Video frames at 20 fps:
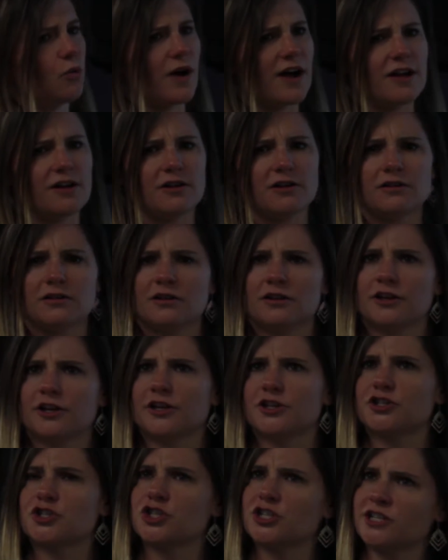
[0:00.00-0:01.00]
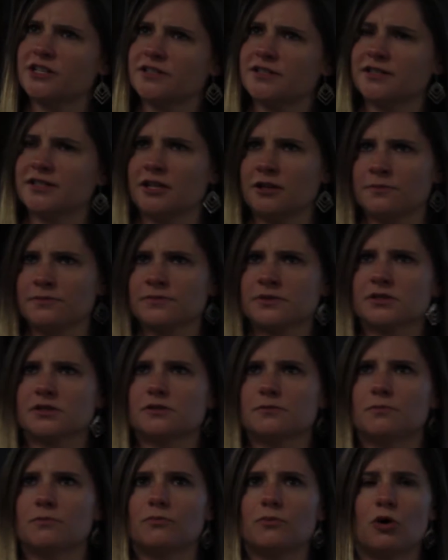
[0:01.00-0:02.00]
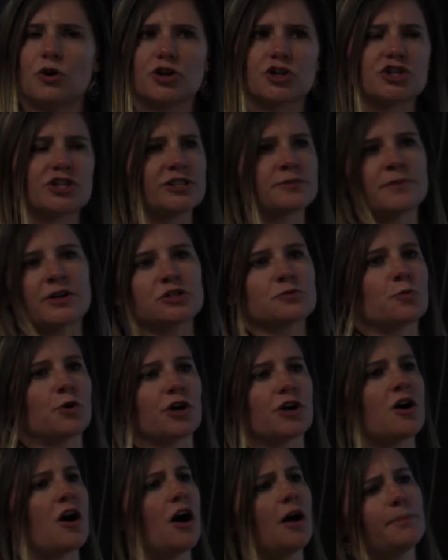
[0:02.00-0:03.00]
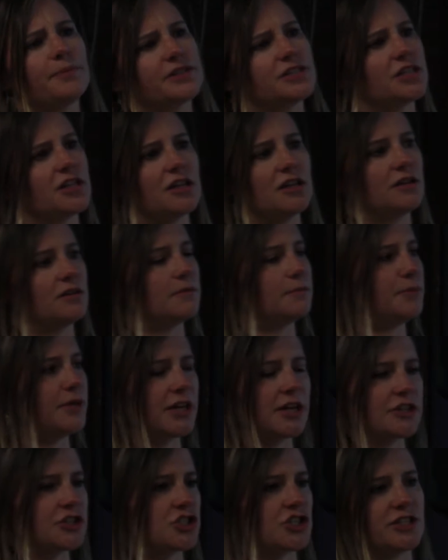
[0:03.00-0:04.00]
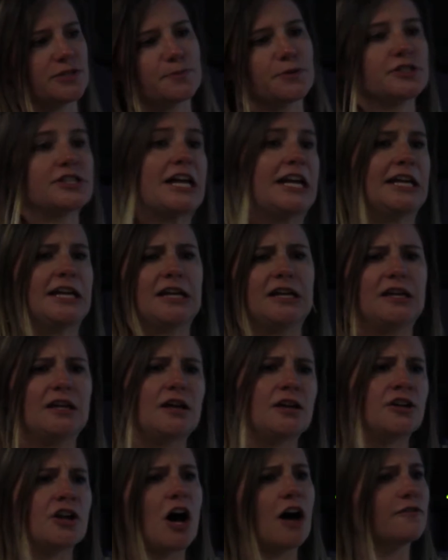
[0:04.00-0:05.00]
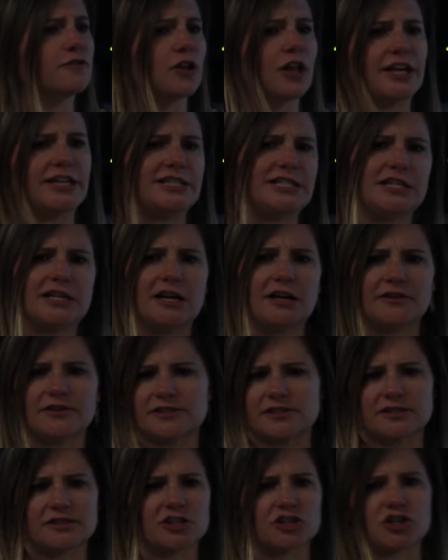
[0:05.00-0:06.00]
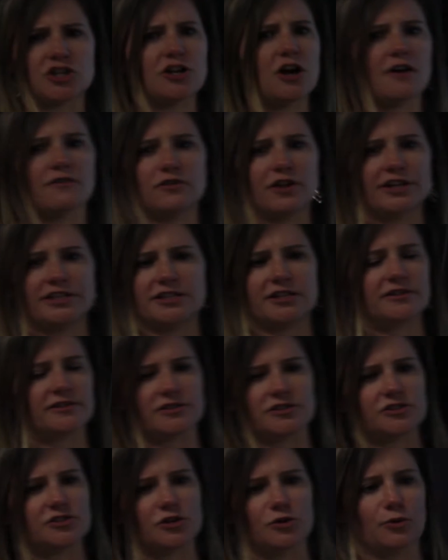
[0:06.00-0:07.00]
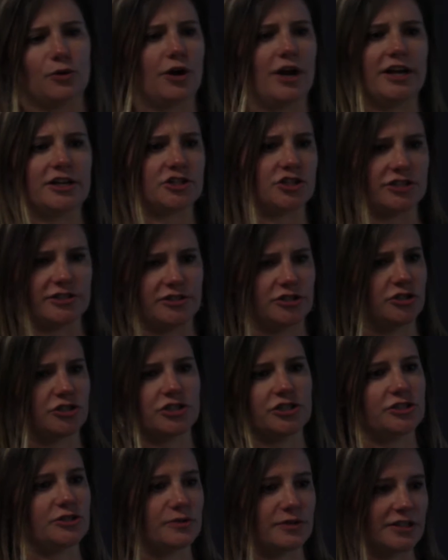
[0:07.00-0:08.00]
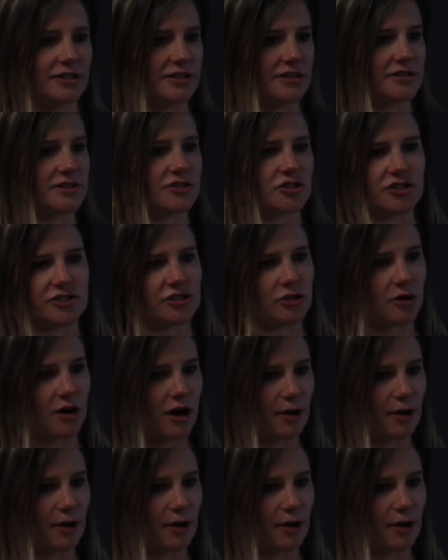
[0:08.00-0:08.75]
well, she's much more competent because she's presenting a novel idea. This is such a novel idea. This is so great. She's doing this. She's so